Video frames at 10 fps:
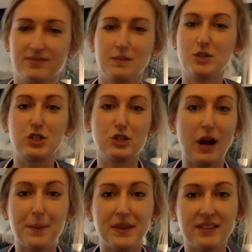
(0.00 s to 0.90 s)
I'm just
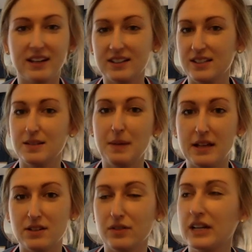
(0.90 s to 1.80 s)
dropping things. It's a
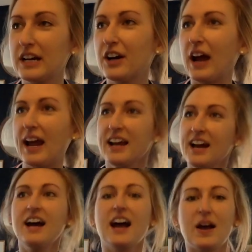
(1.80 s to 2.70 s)
mess over here. Okay.
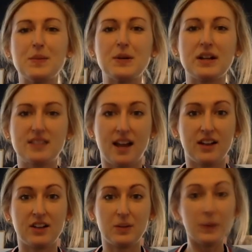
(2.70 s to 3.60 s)
I hope you guys had a
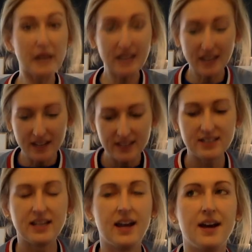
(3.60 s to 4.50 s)
good
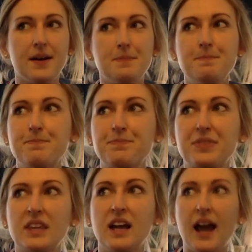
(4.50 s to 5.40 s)
weekend.
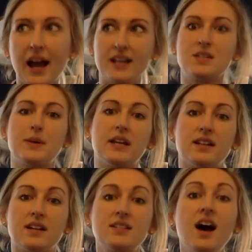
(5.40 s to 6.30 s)
I spent
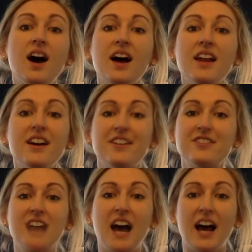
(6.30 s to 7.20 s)
a ton of
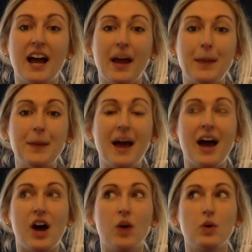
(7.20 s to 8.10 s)
time
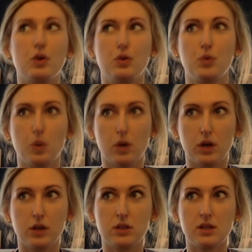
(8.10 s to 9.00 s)

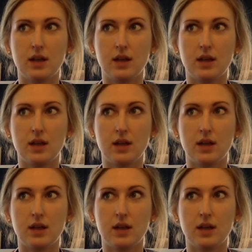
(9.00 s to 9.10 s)
outdoors.